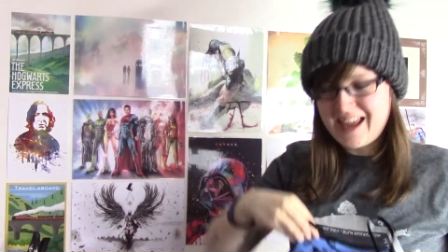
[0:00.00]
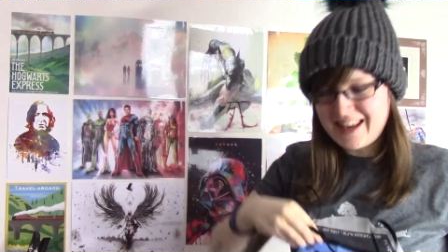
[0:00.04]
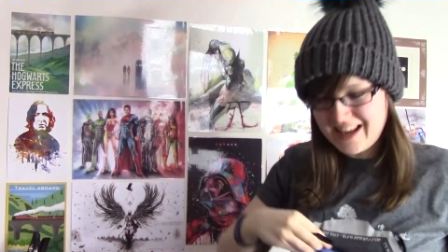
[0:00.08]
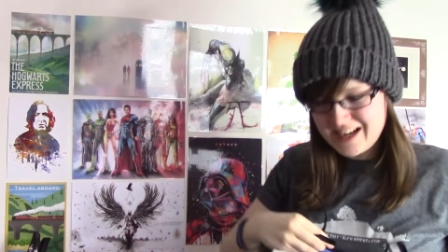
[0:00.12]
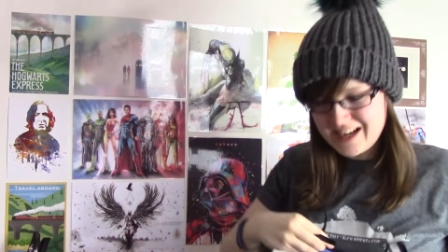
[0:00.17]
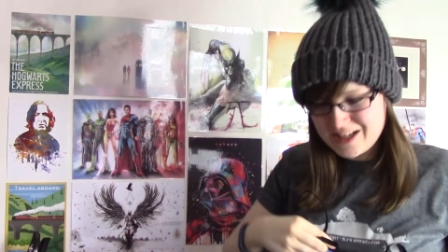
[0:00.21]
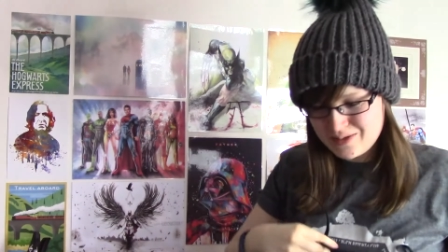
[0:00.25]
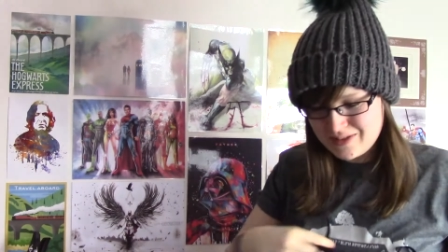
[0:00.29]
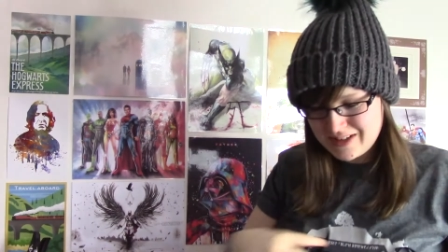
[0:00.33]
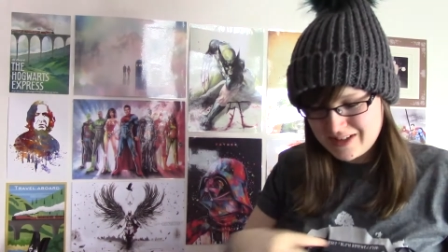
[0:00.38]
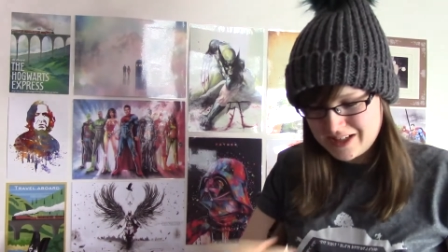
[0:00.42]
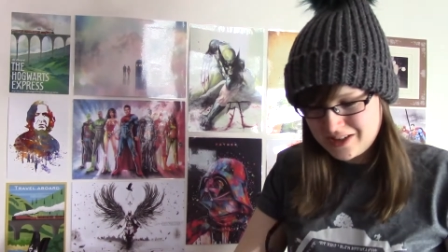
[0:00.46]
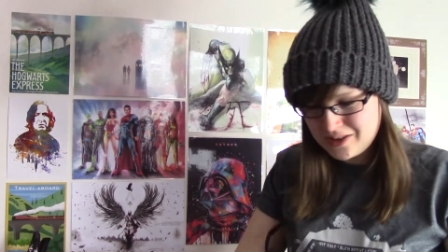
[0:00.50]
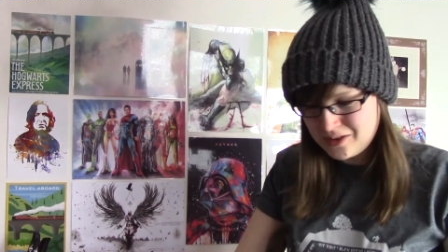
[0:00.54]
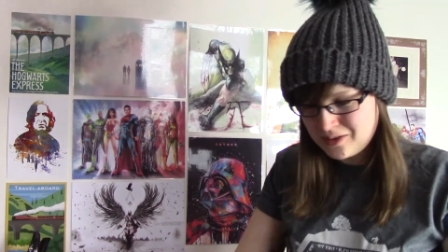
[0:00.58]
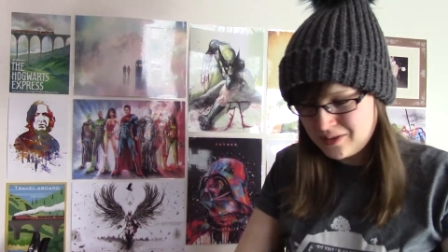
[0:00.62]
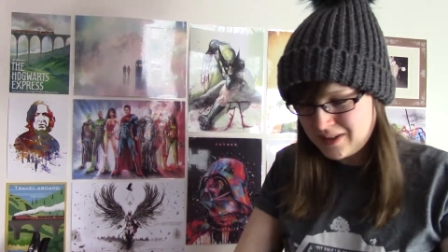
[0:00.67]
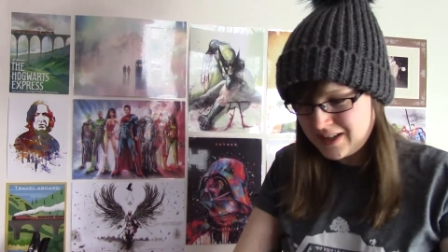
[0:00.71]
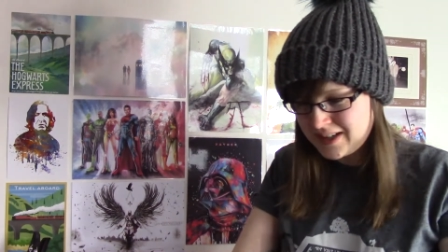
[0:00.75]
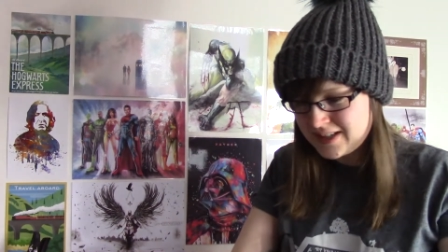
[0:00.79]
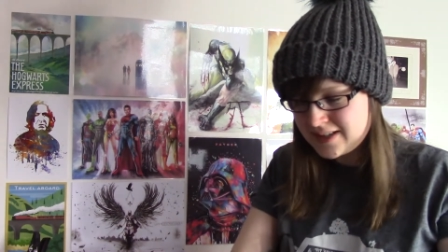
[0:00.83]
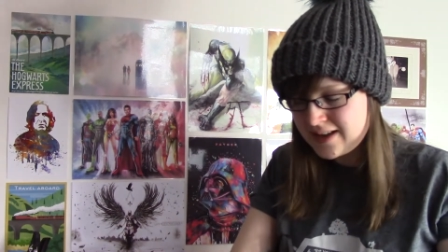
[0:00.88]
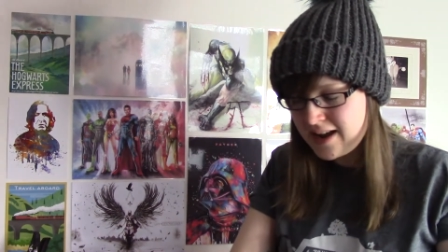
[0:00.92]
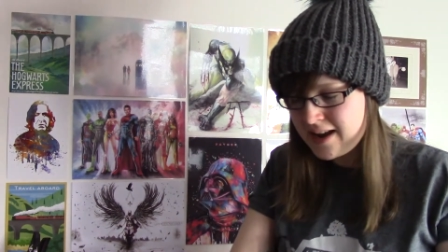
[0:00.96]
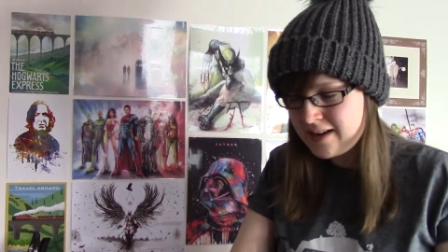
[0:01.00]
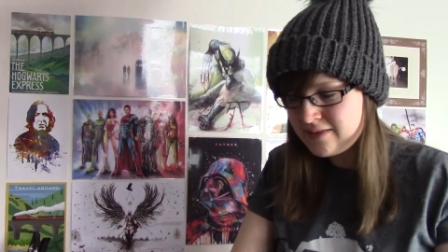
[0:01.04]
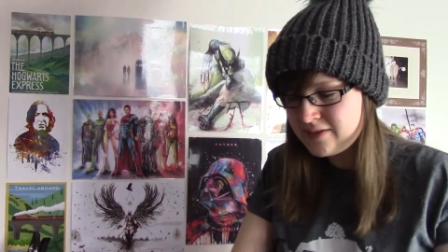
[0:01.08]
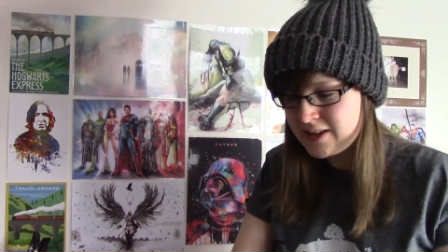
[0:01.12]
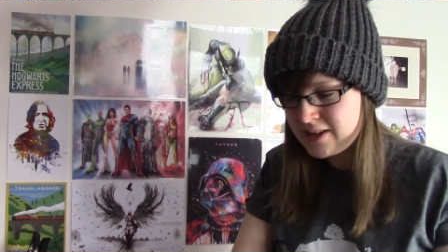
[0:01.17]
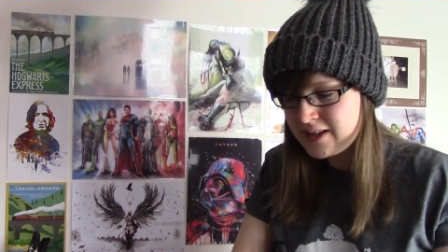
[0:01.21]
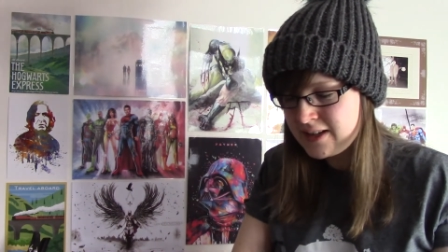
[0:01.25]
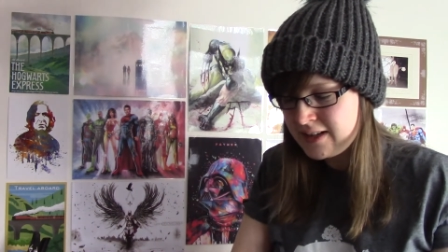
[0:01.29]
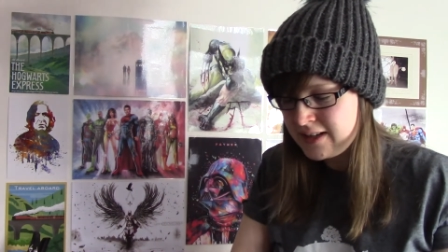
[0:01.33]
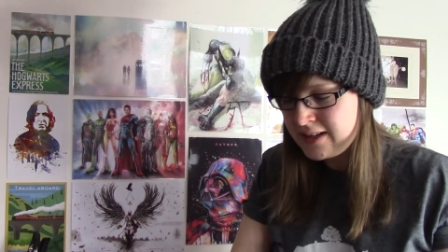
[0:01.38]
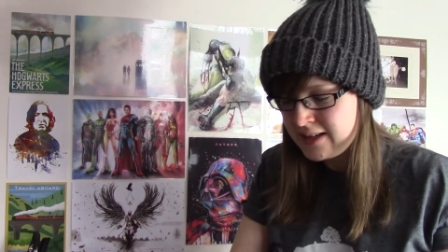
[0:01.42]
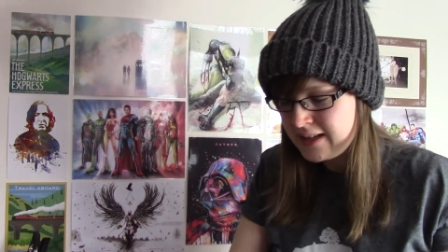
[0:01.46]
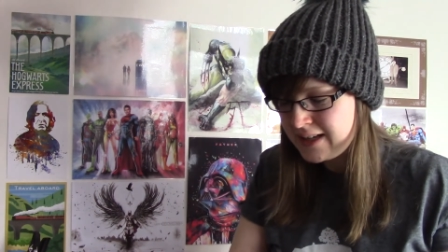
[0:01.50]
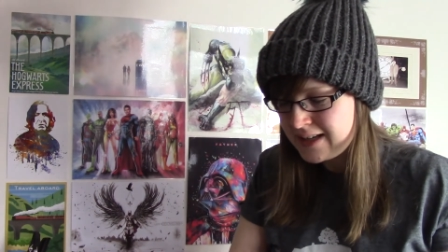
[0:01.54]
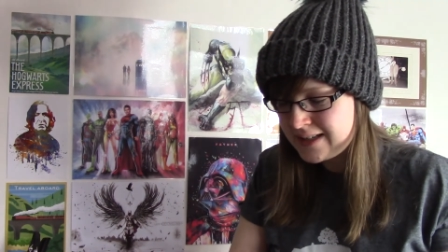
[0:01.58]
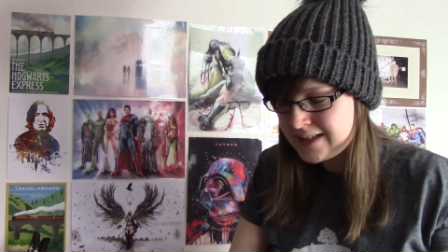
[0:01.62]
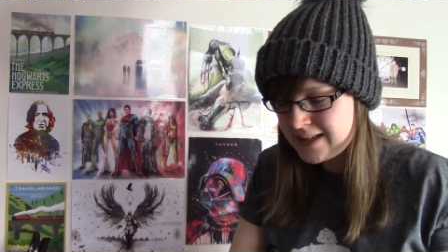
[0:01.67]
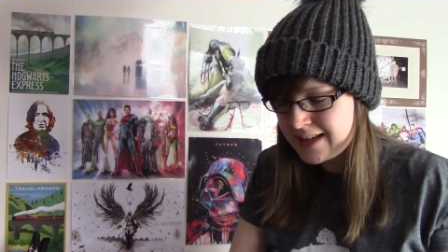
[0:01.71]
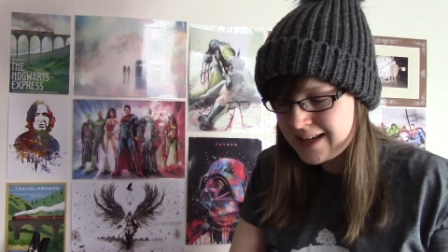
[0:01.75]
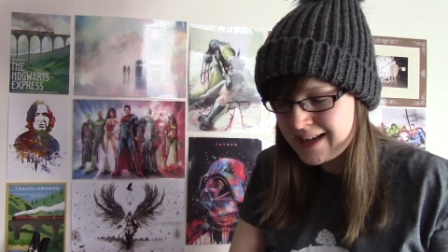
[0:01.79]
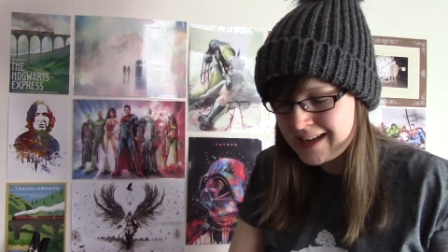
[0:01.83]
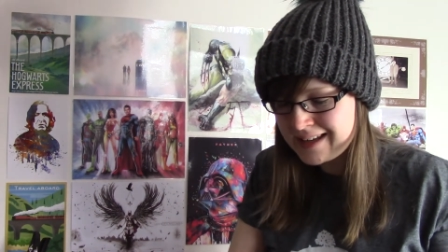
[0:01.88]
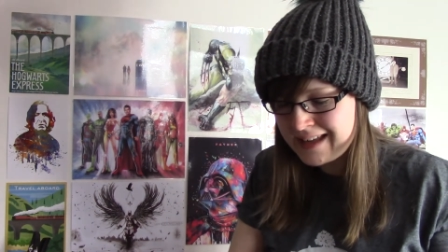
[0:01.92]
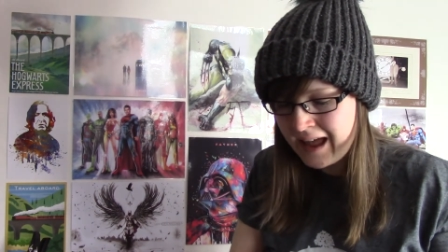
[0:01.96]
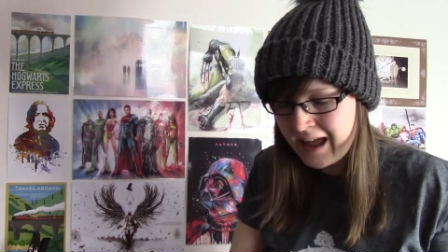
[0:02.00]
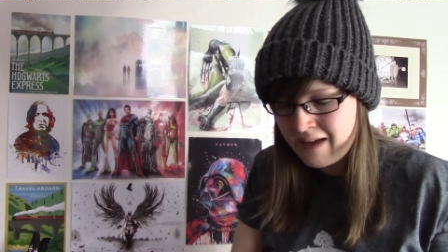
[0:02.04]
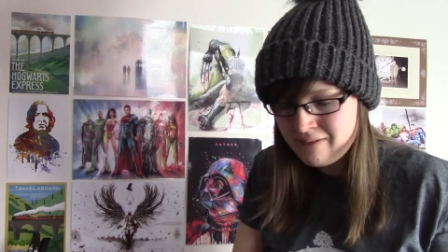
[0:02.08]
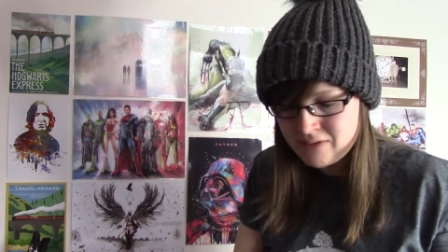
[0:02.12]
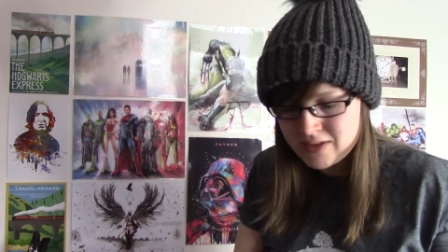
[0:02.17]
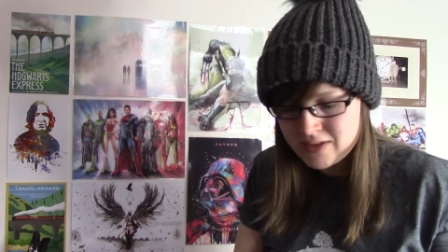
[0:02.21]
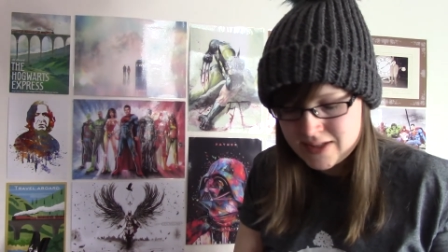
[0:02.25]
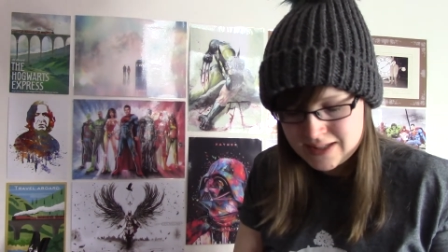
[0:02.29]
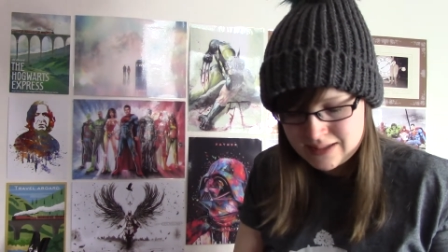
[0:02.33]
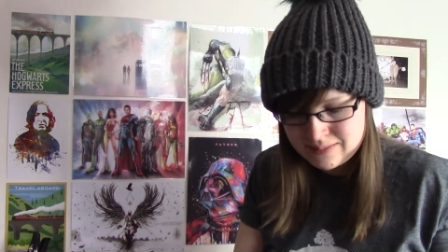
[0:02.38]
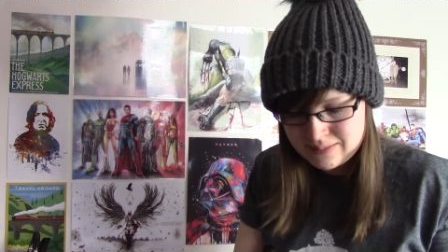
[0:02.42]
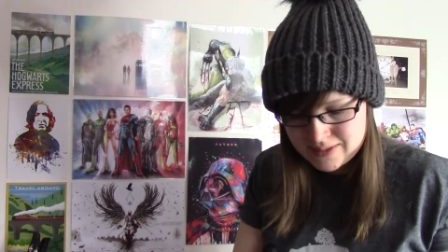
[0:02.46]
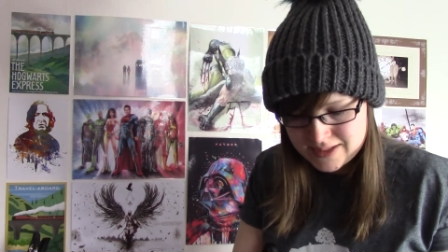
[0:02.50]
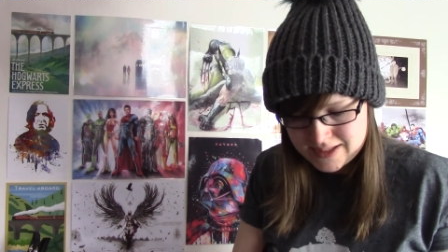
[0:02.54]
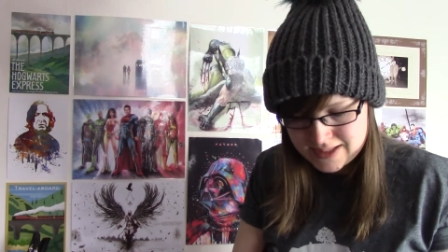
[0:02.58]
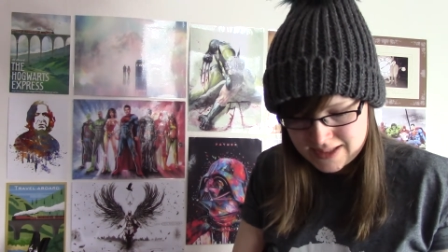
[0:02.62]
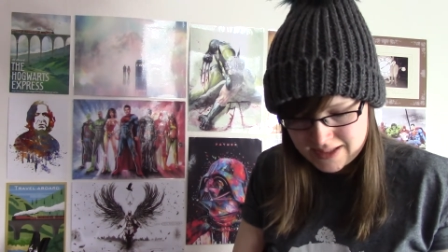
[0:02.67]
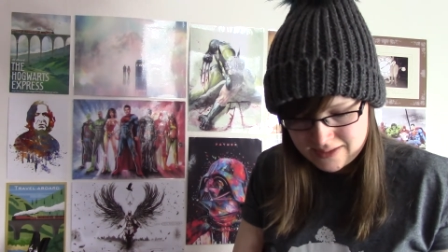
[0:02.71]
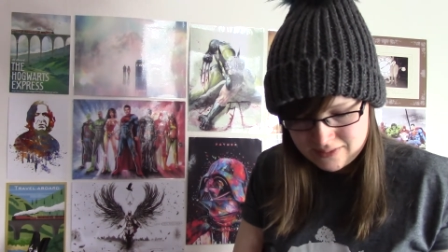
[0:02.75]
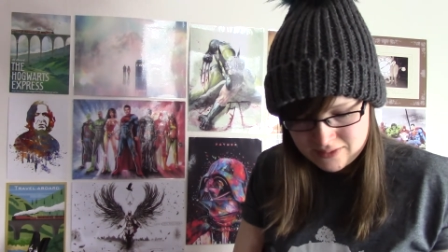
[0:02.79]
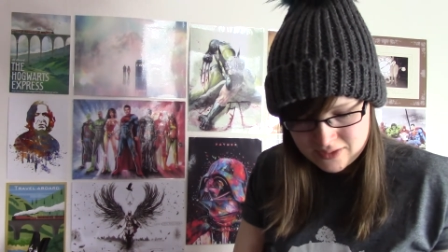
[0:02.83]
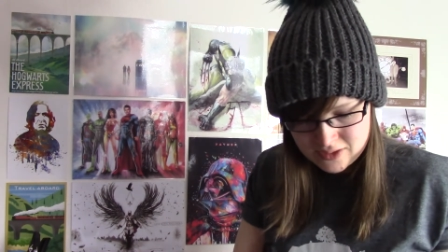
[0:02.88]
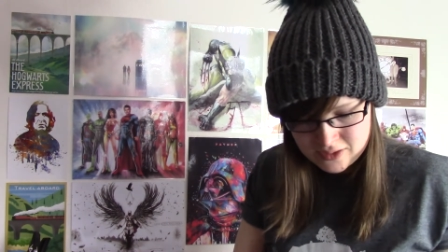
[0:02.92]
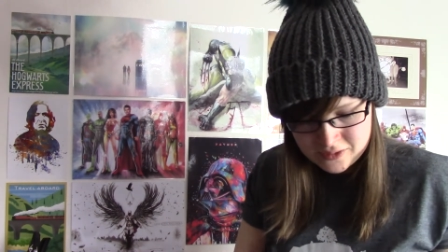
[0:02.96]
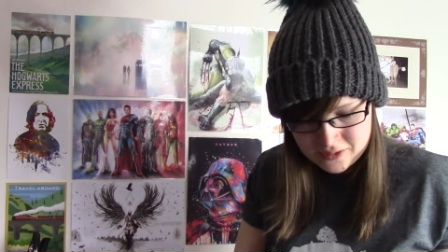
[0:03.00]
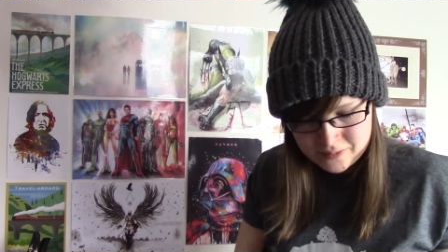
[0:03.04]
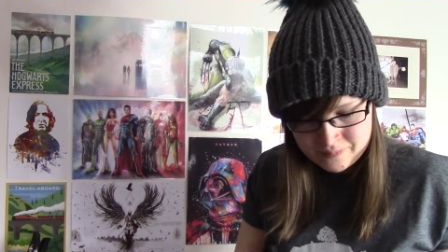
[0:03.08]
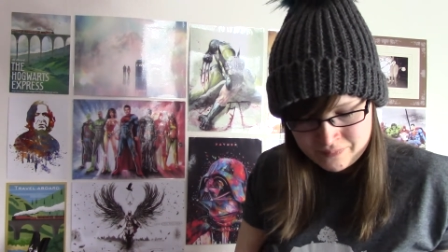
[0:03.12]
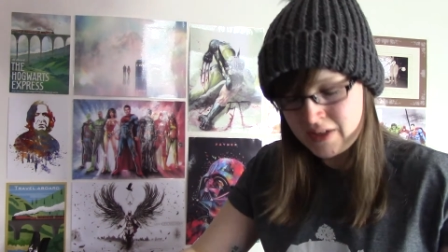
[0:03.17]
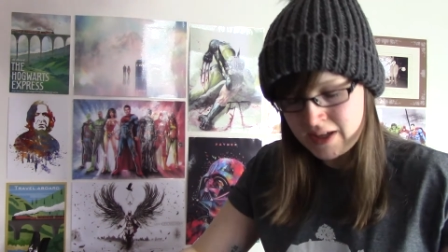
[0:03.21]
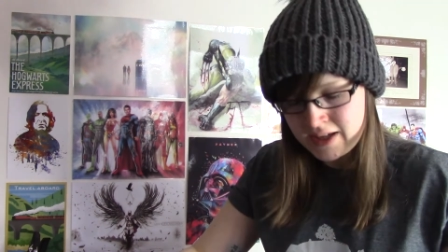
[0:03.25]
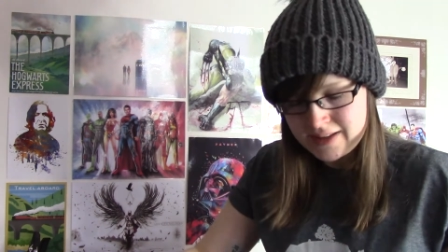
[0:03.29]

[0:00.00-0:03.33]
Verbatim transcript: That is really cool. And it's kind of, it's like a canvassy material.